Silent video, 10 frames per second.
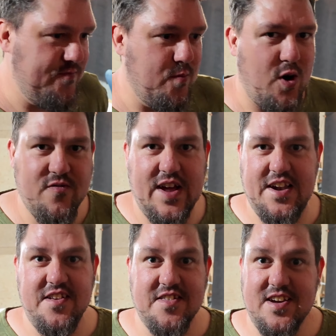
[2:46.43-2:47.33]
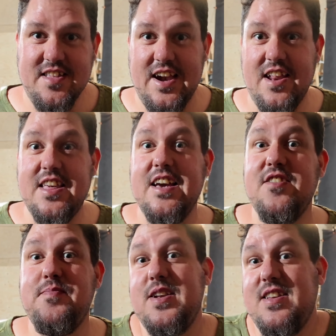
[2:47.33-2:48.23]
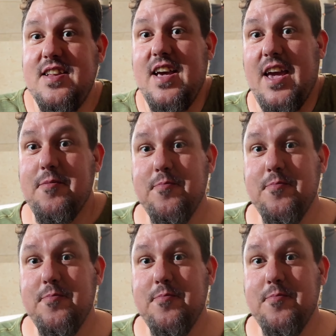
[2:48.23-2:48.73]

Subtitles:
More vanity thing than anything else, but hey,